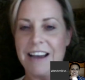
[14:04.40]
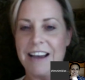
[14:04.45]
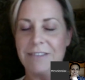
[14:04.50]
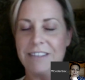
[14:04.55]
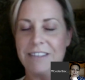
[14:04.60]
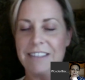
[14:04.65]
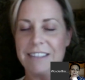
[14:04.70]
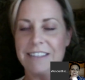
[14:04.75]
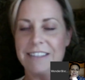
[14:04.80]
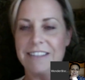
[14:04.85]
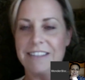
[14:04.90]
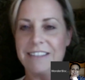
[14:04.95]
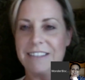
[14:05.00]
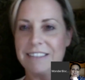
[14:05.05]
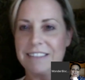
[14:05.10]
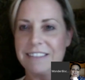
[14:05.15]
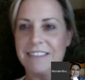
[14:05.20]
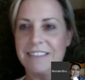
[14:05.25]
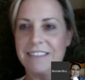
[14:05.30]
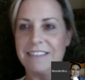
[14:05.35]
it
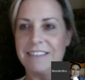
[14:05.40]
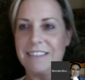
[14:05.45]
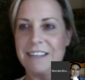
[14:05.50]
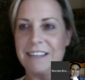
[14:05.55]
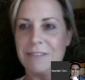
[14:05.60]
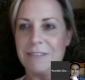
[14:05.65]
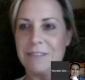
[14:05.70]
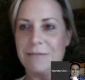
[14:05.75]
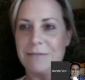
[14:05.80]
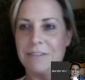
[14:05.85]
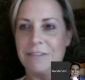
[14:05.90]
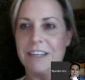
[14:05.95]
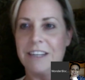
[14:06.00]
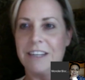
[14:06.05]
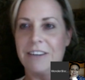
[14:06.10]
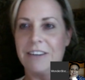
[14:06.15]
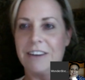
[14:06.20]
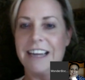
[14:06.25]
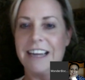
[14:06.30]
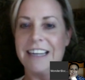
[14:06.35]
was
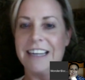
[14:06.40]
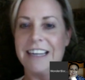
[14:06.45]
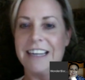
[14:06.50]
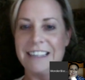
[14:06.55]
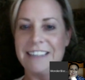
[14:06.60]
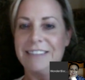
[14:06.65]
really great.